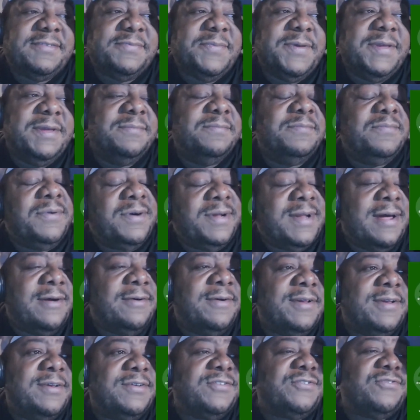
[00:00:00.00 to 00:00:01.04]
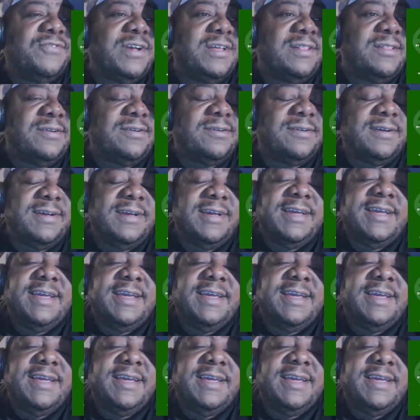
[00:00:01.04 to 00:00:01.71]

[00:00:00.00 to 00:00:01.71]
that's being put out in the trailer